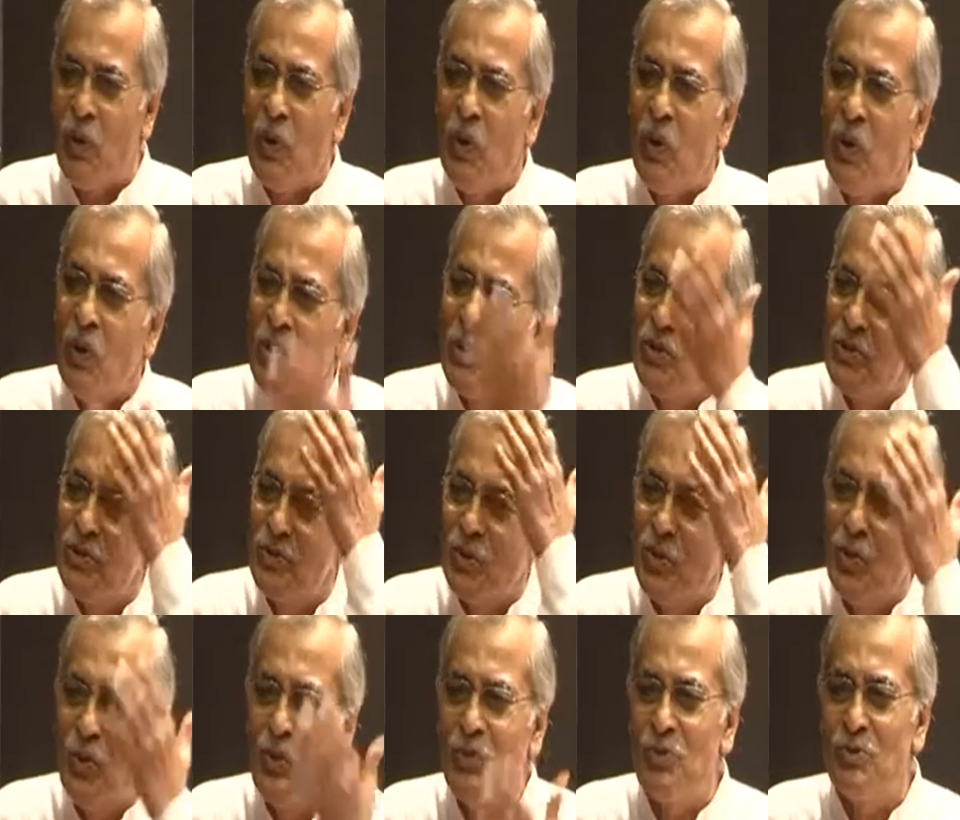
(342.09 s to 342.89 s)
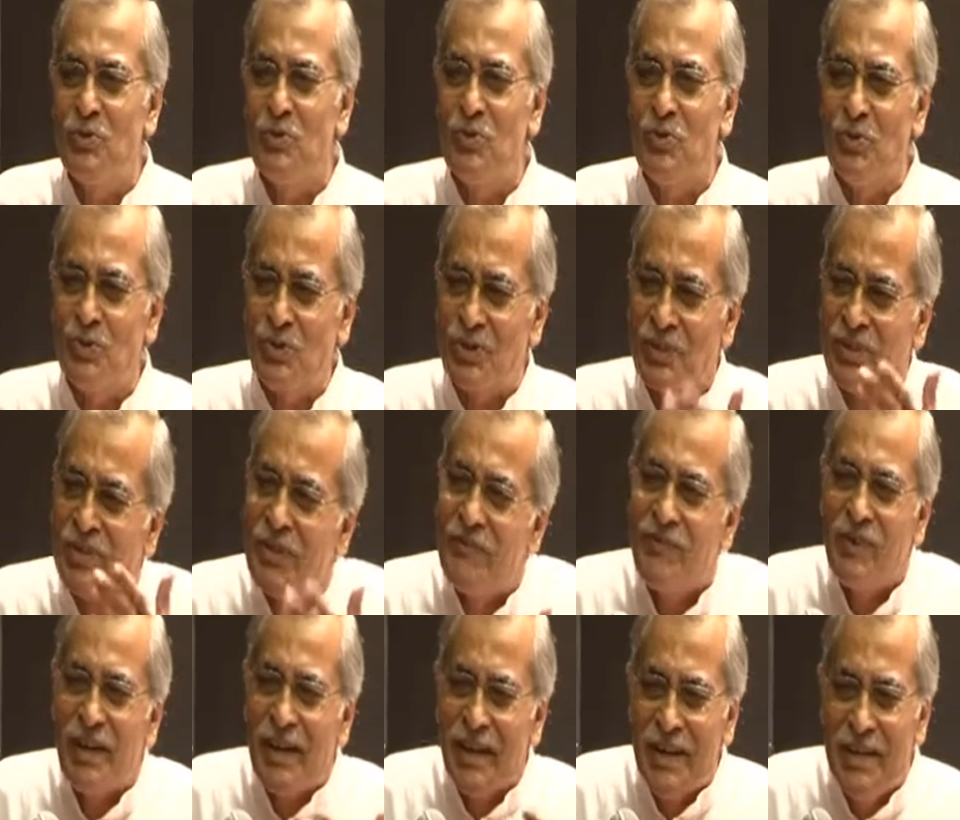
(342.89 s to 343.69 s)
all those who
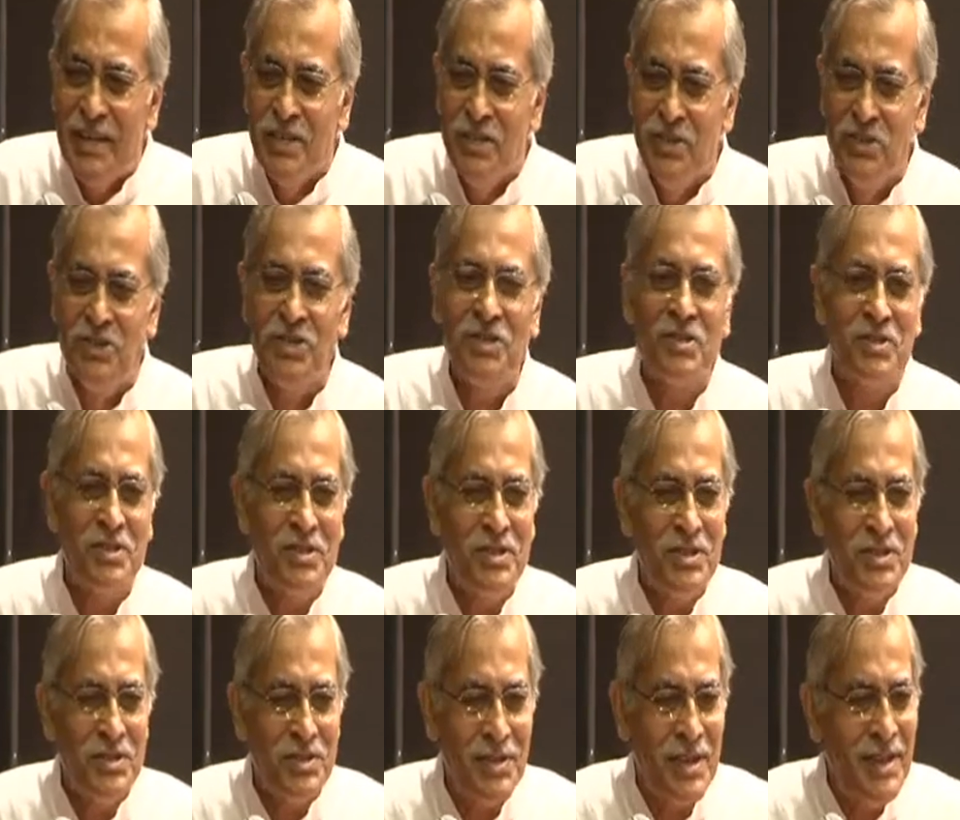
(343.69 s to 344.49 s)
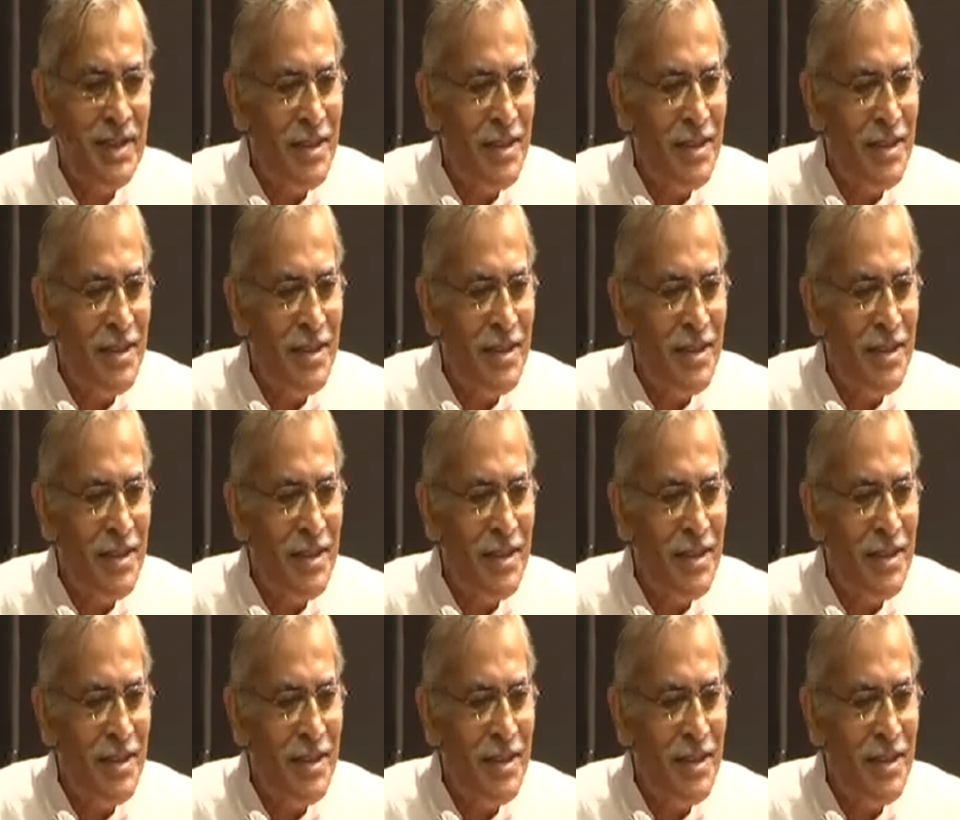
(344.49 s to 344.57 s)
suffer injustice